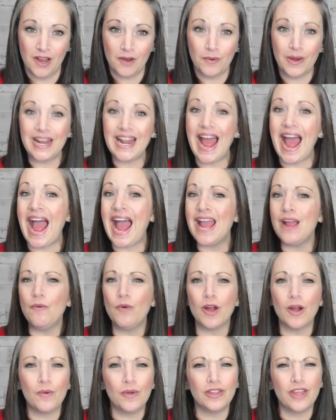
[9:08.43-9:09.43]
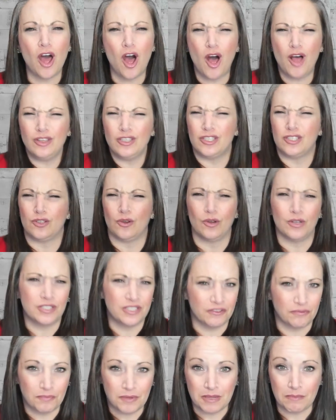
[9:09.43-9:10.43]
Right? I work with all
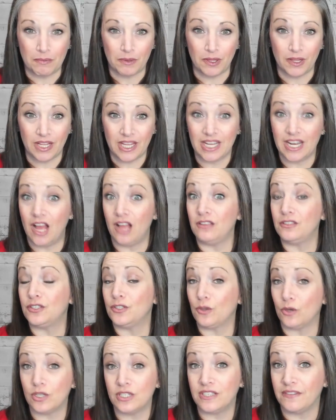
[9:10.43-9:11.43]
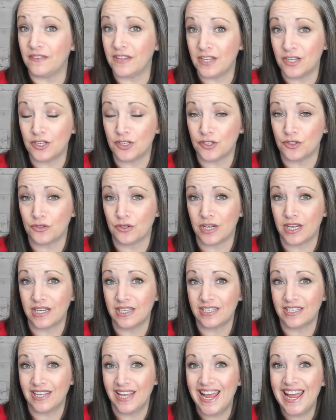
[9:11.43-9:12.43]
sorts of people in all sorts of
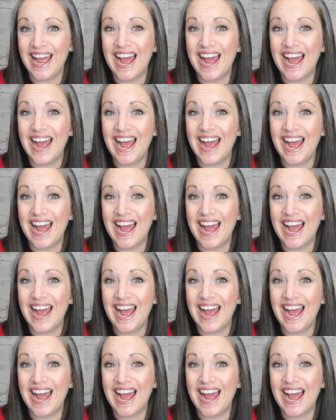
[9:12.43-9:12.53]
industries